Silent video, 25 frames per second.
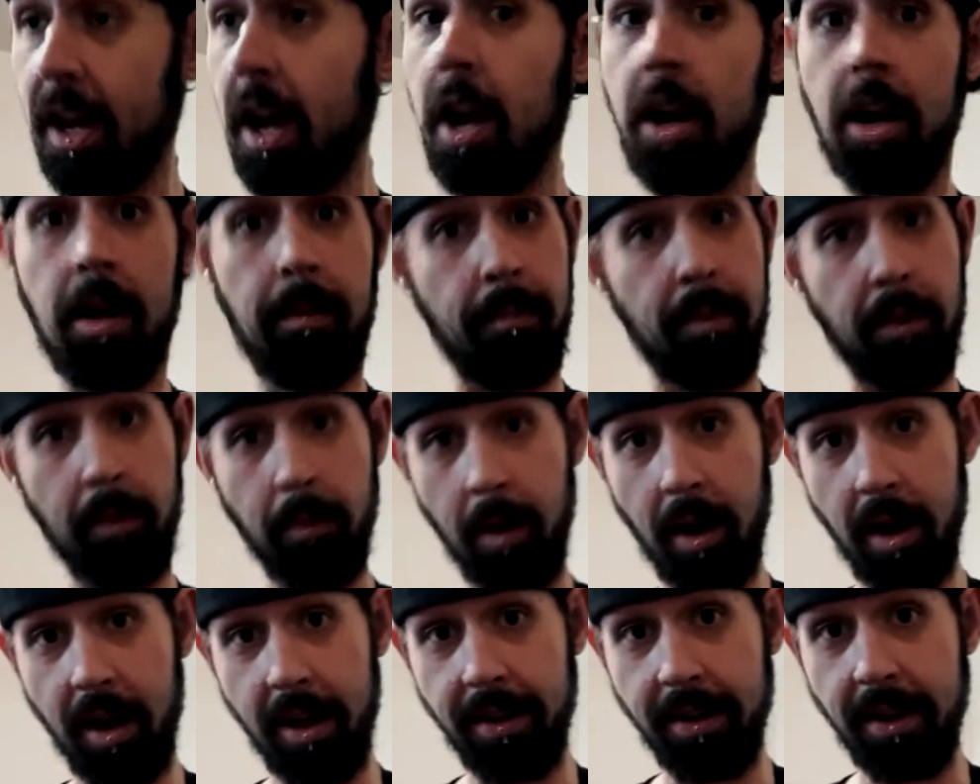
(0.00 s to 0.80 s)
Number
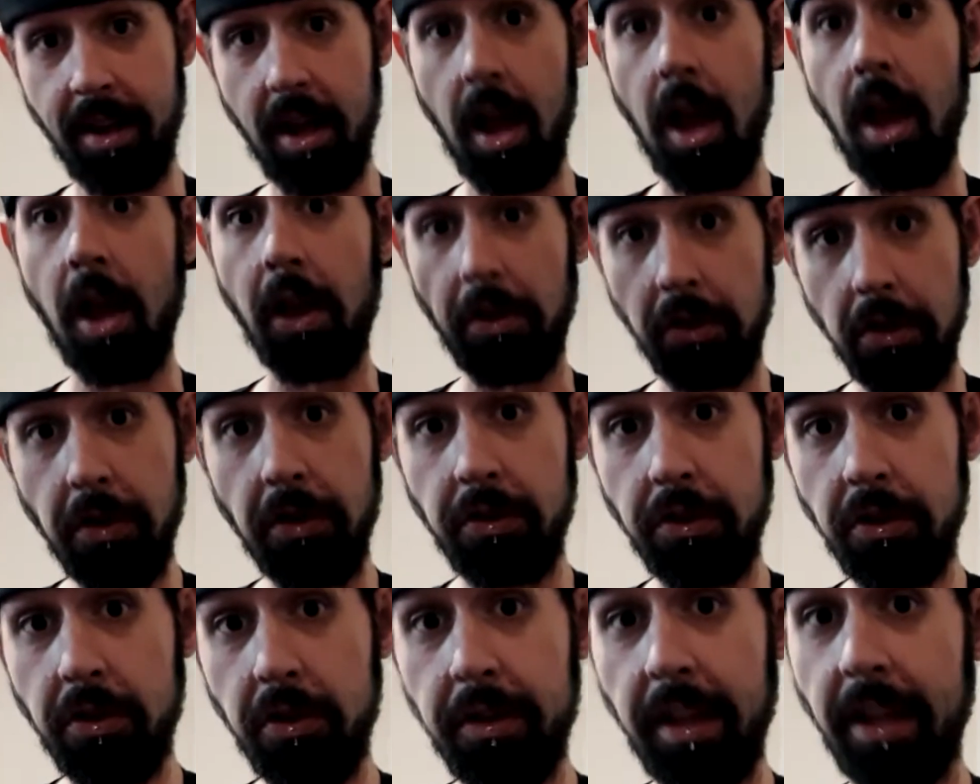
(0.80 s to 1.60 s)
one, you
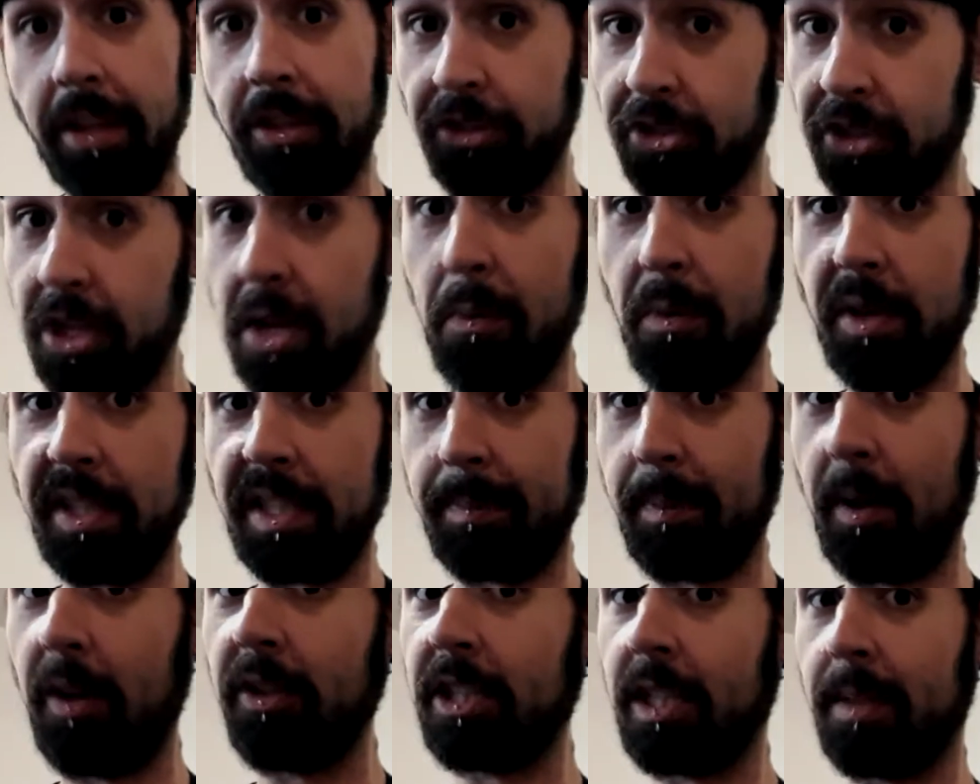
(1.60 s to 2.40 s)
knew that shit was
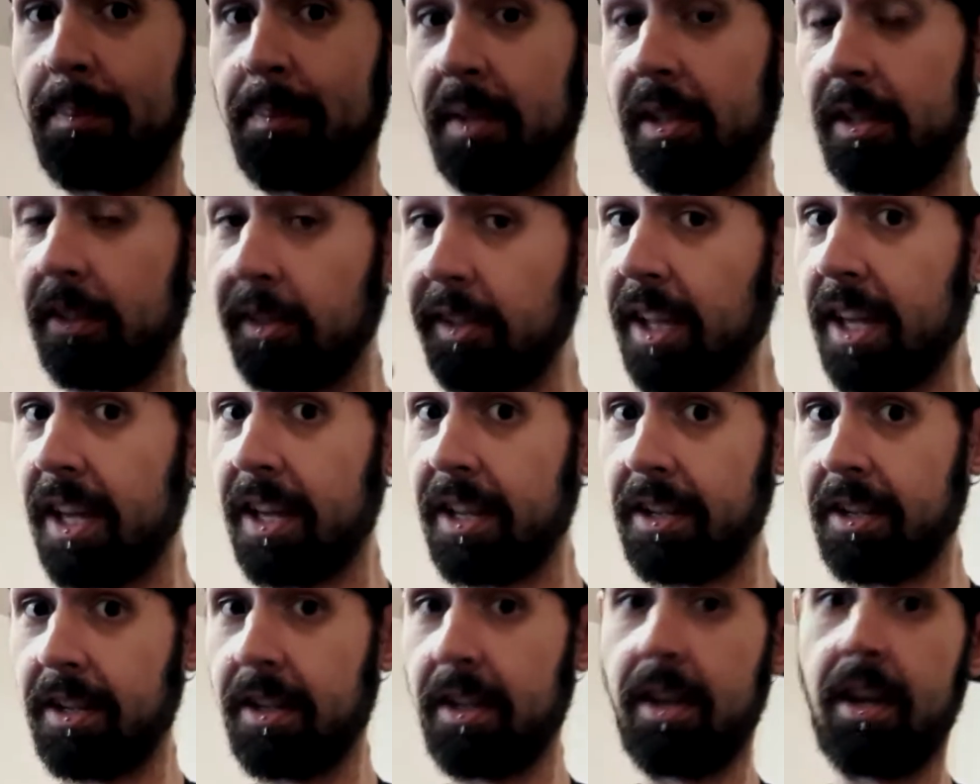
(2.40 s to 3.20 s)
about to be
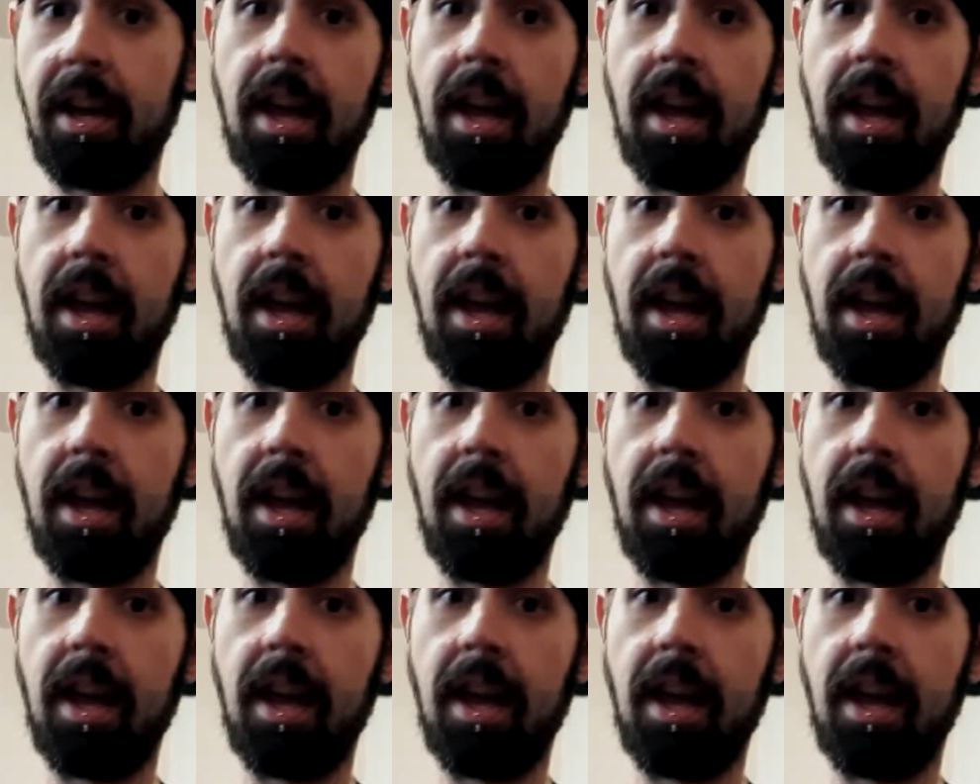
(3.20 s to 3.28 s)
lit,